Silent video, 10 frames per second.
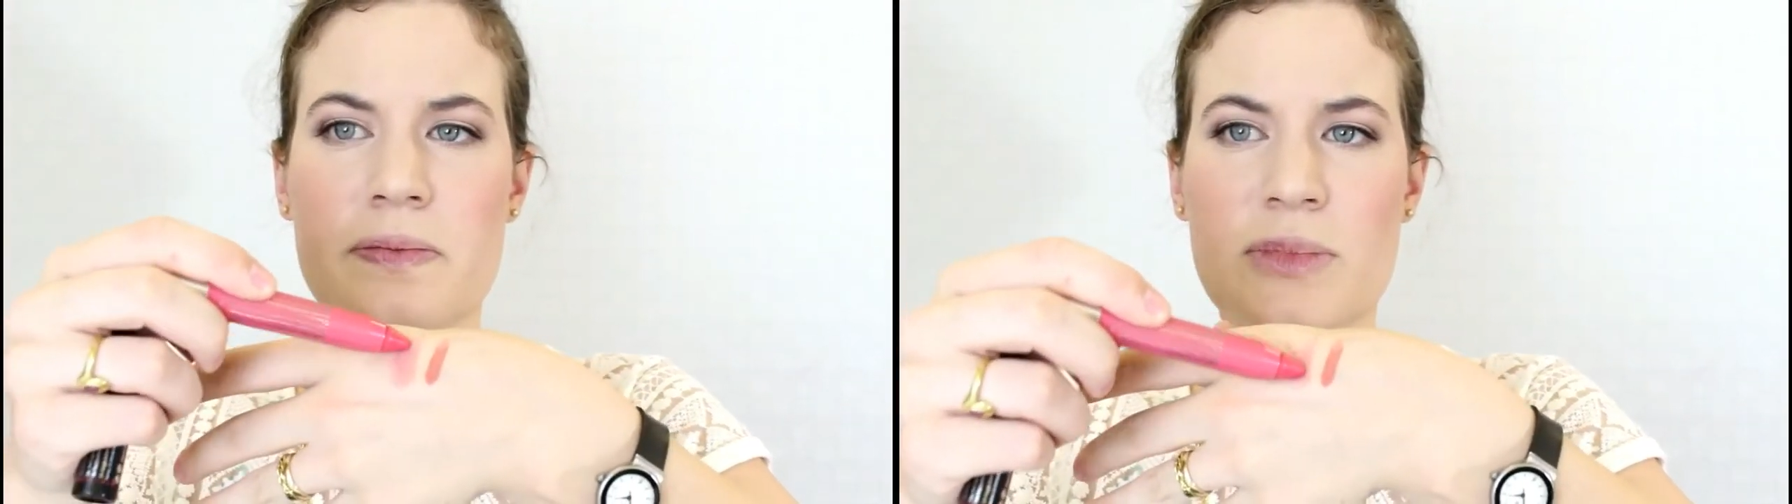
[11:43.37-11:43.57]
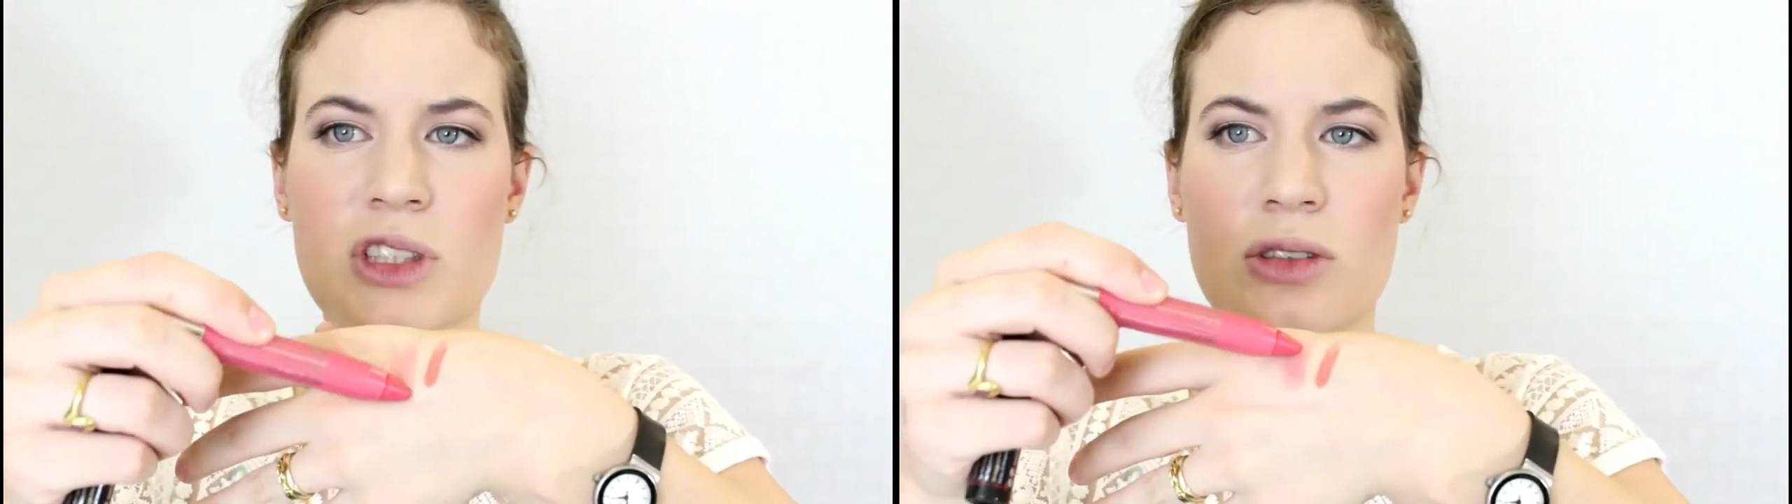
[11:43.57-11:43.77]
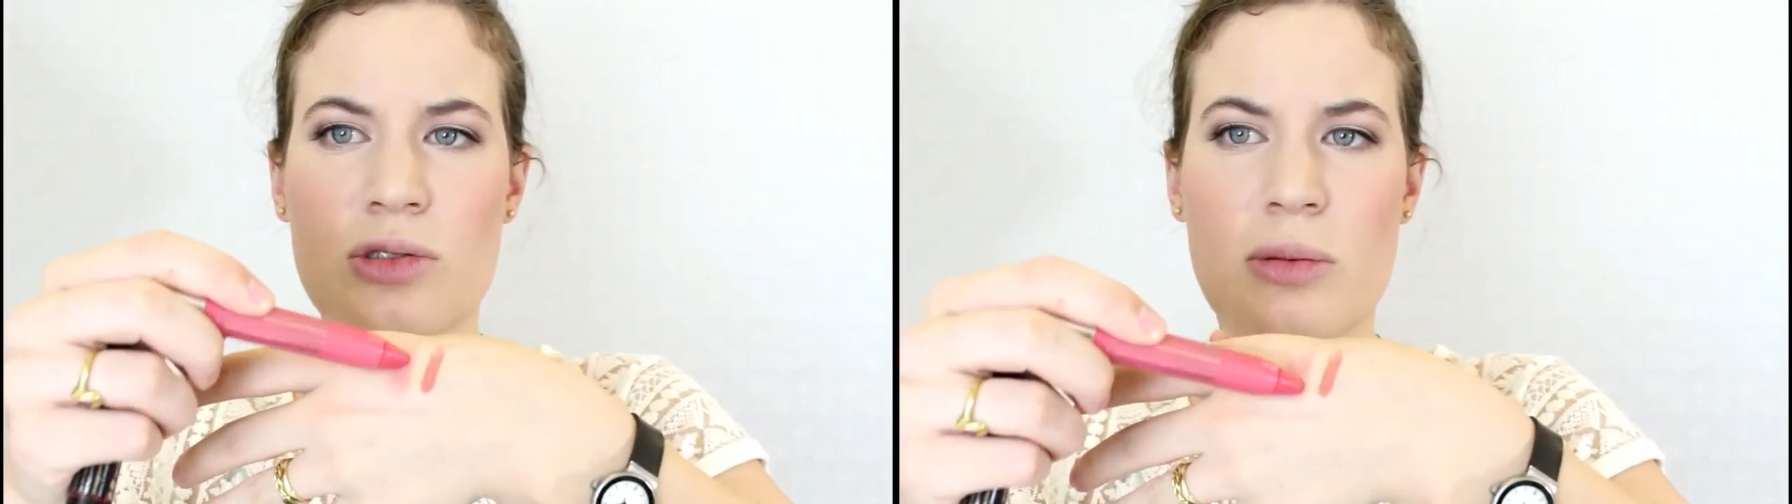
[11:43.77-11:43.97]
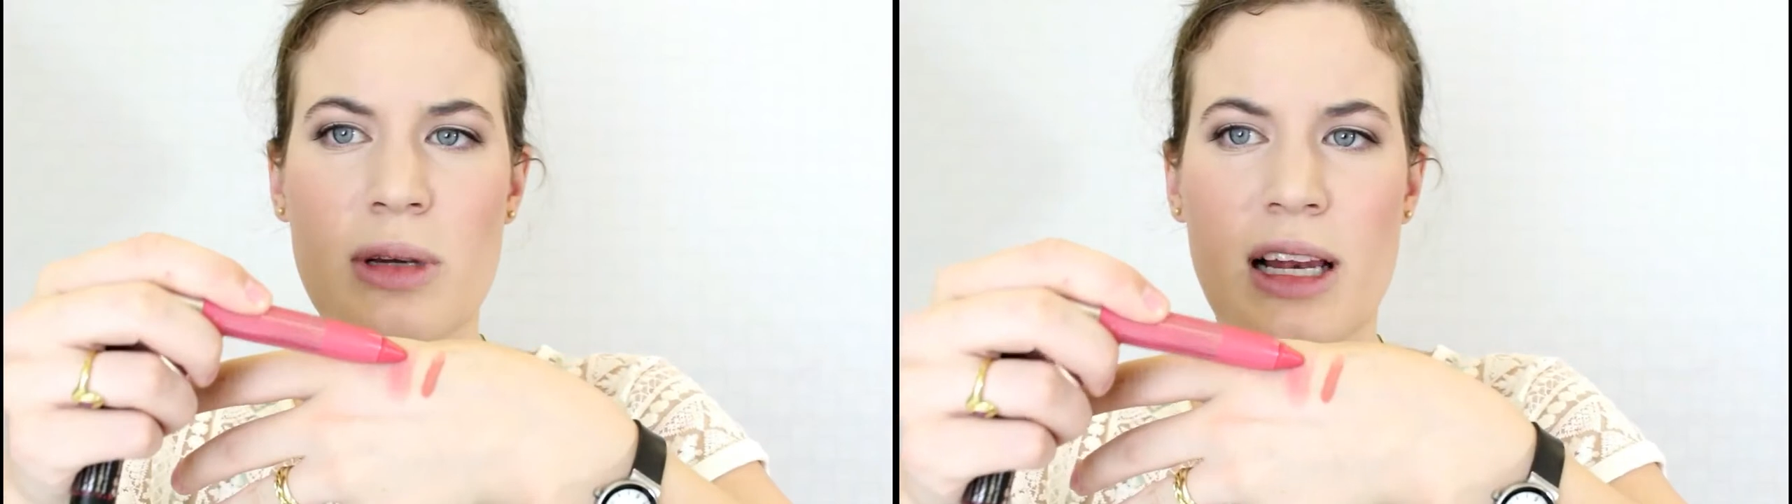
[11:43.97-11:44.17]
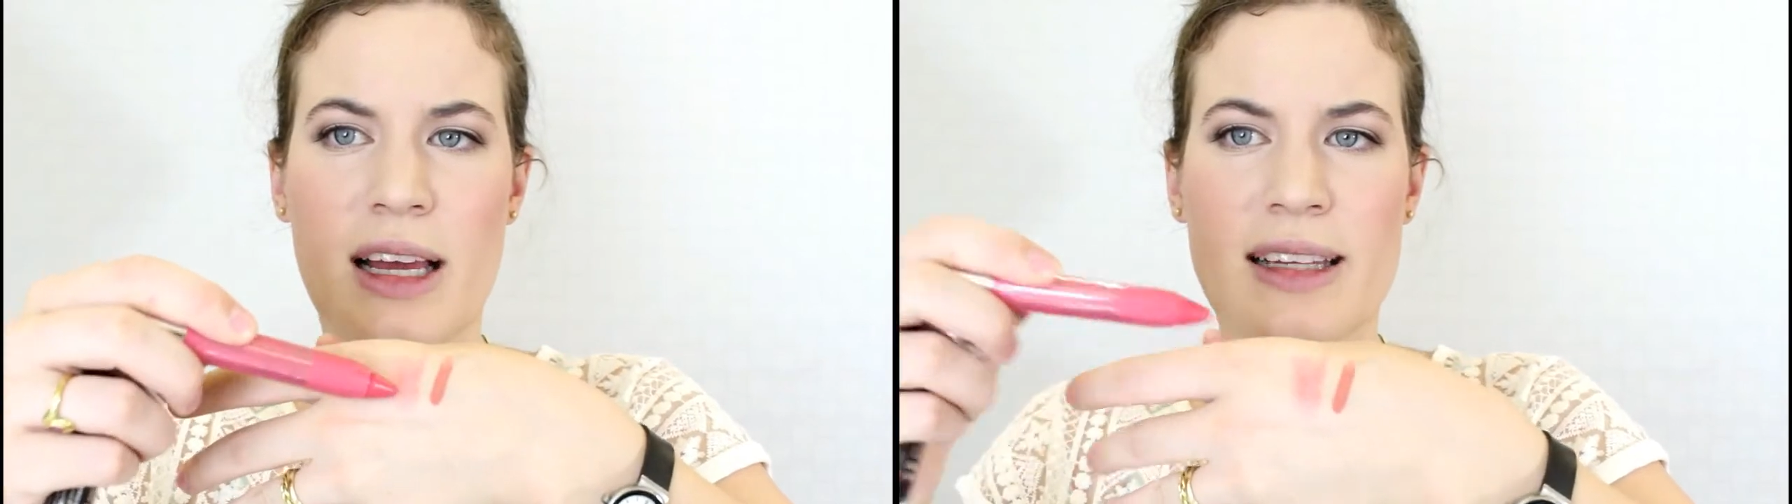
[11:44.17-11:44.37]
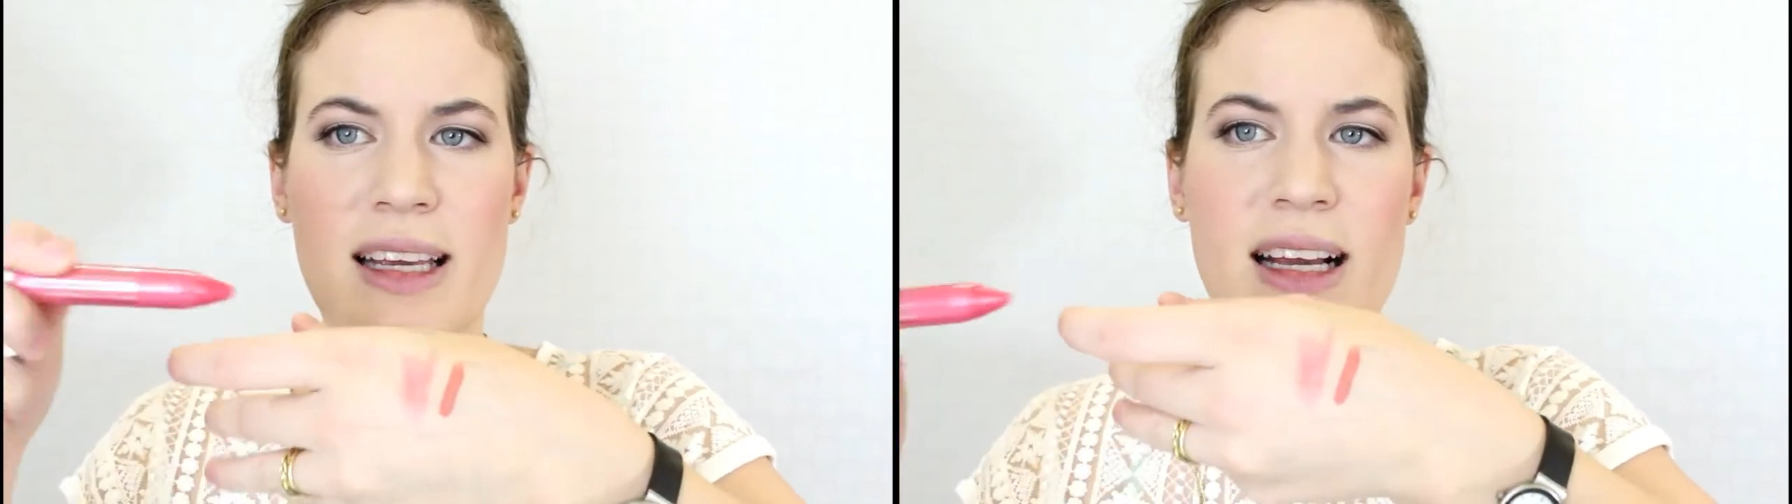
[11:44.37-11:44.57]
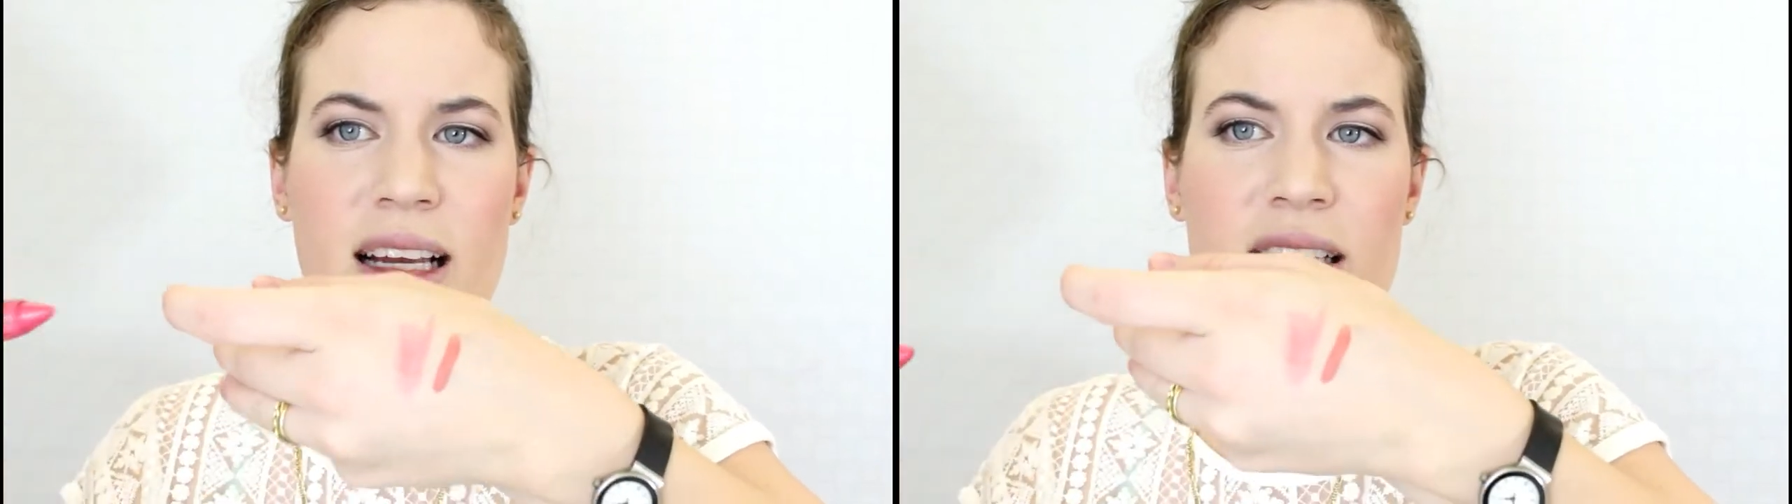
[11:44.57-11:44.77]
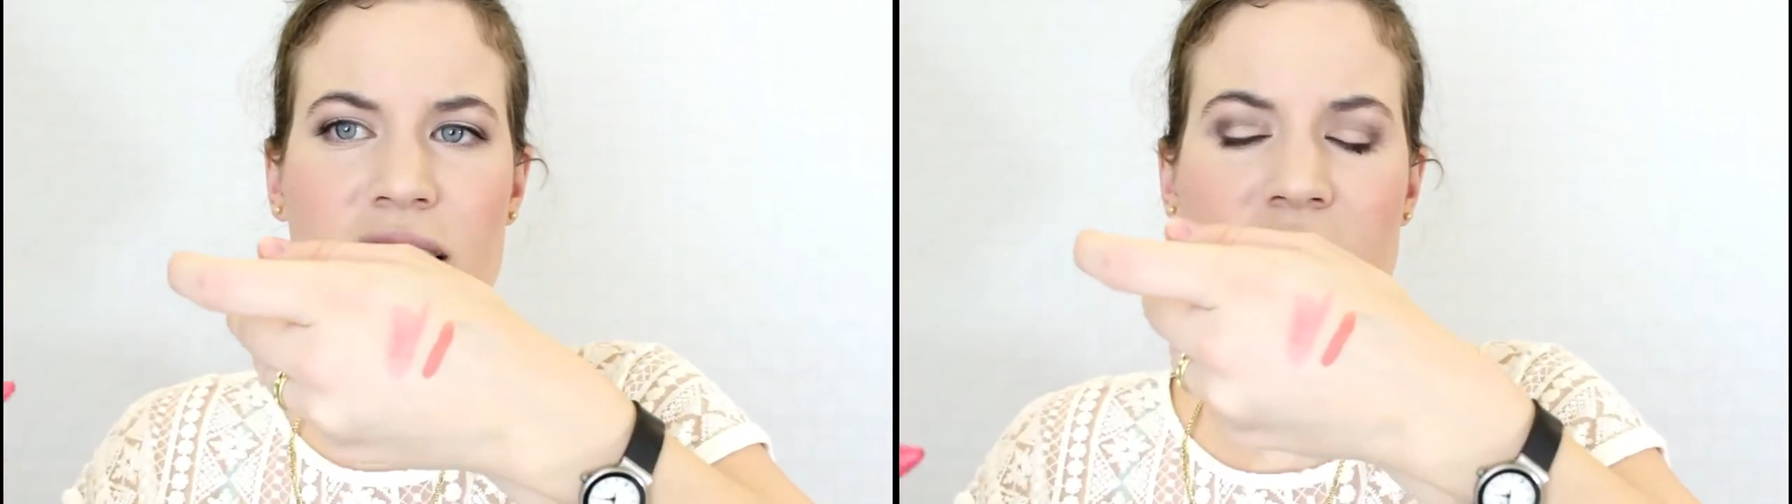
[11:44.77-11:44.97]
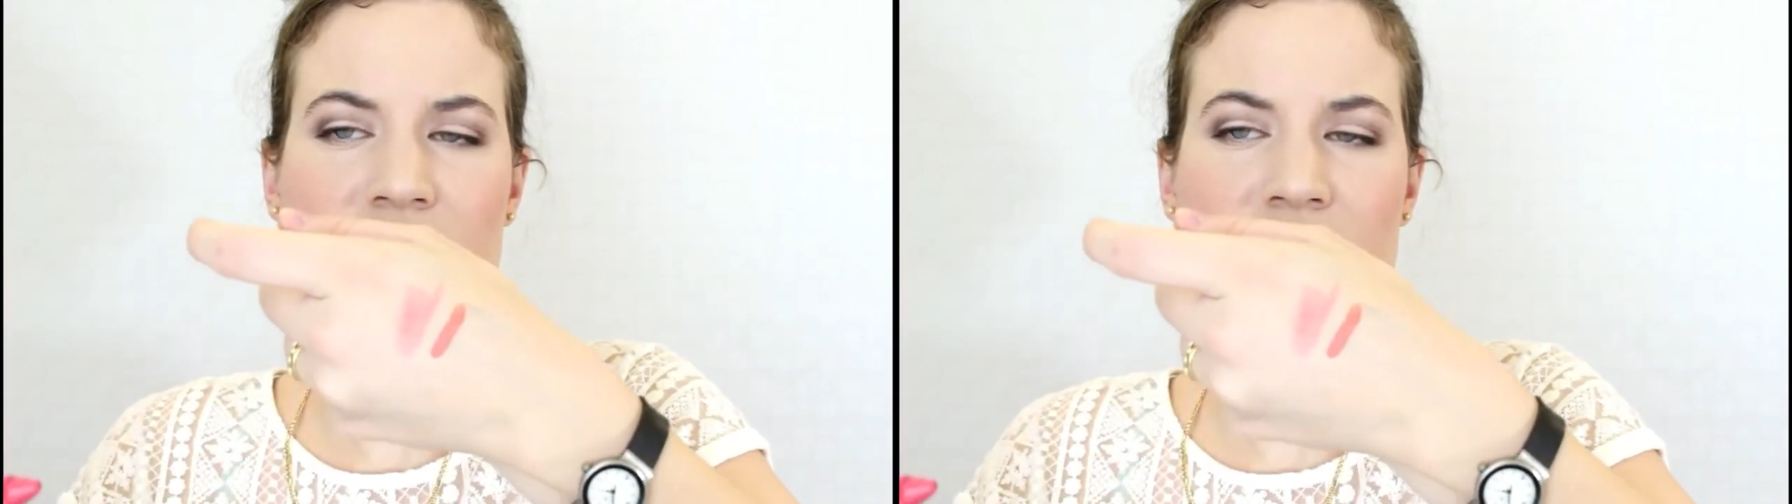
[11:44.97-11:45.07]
It's extremely lightly coloured.